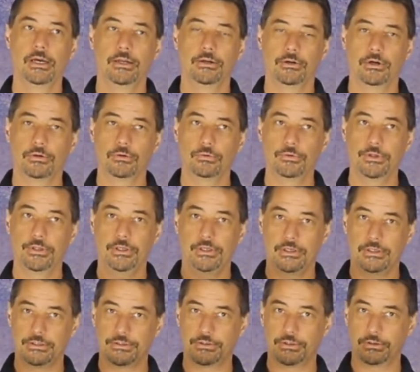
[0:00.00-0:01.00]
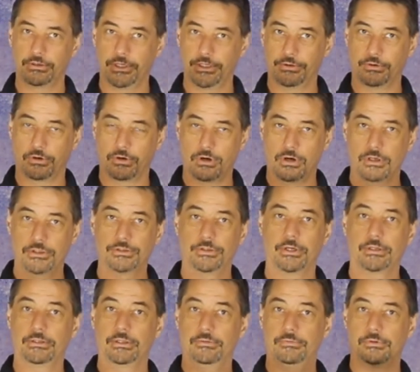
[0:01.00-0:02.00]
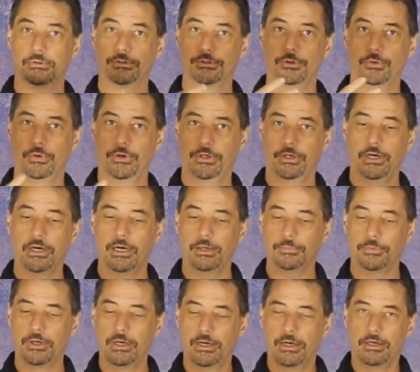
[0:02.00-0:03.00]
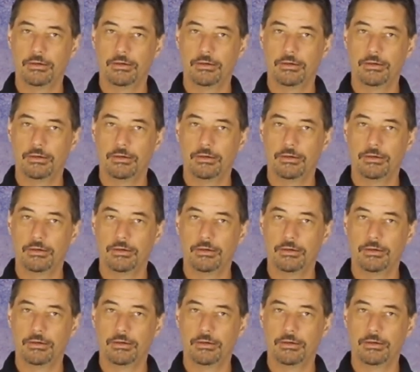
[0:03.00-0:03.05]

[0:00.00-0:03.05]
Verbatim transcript: not only is the nitric oxide levels going up,